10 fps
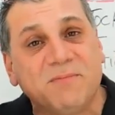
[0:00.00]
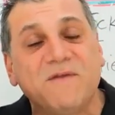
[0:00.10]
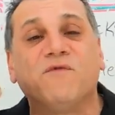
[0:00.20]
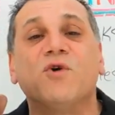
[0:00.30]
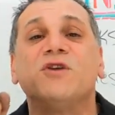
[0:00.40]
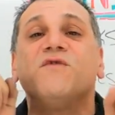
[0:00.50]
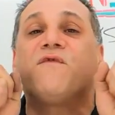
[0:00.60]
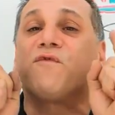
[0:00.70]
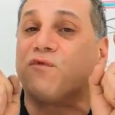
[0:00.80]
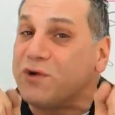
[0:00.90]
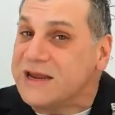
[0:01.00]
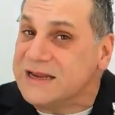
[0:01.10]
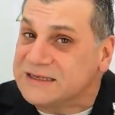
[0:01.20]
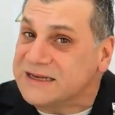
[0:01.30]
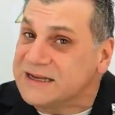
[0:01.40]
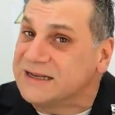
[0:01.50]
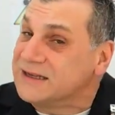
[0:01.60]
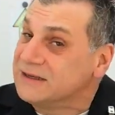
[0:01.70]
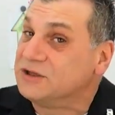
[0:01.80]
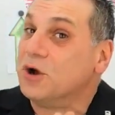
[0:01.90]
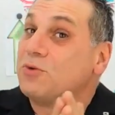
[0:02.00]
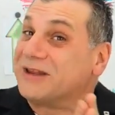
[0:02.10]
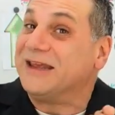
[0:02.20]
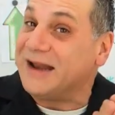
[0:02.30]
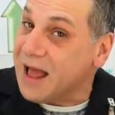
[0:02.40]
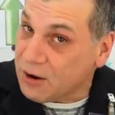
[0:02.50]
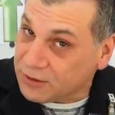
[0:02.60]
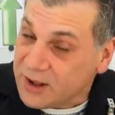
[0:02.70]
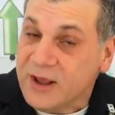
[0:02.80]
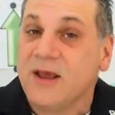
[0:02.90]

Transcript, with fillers: before you freeze and don't get out.